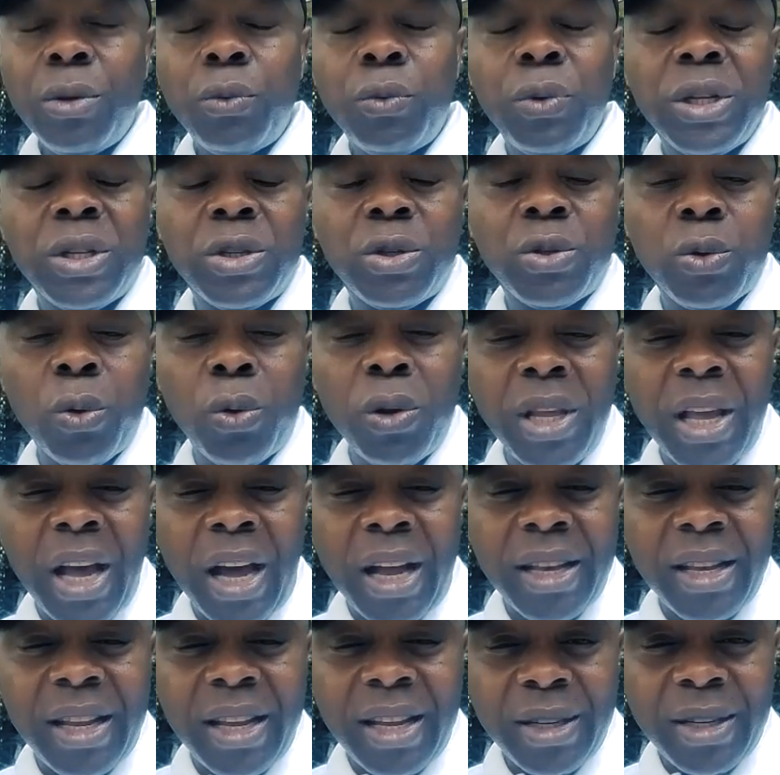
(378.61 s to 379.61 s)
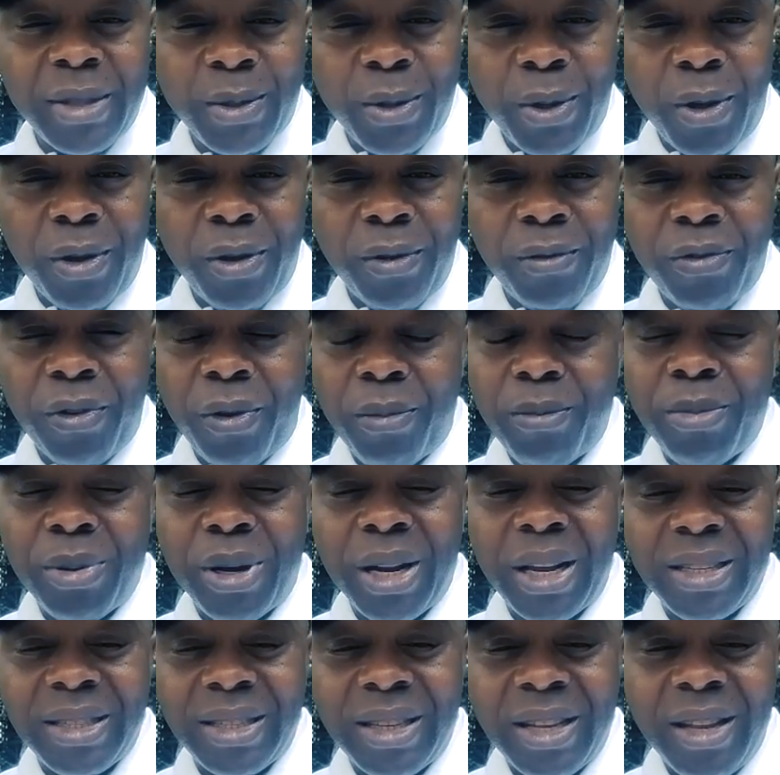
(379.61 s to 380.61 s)
with Sonny Anderson from
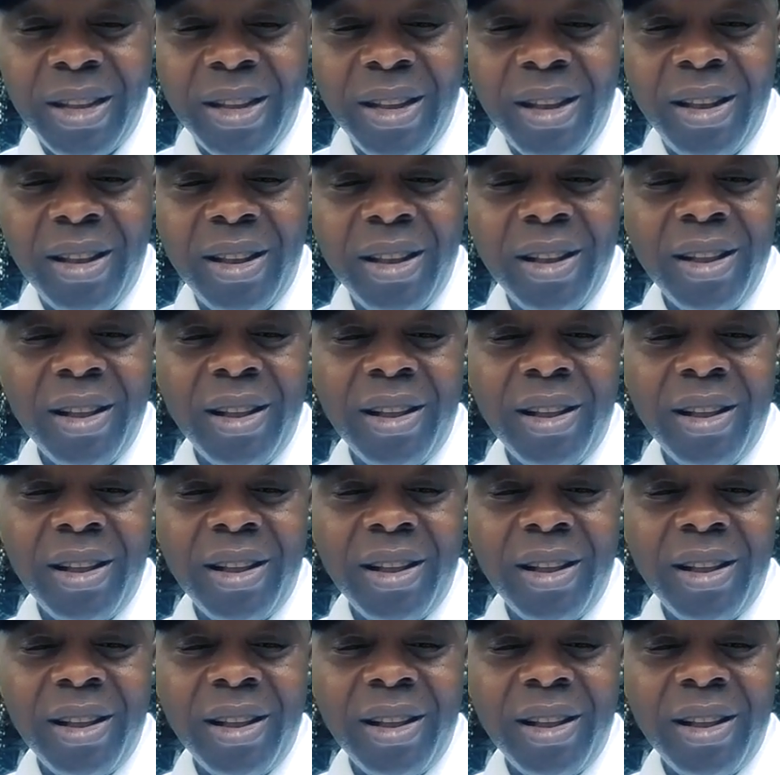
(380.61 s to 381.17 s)
Brazil.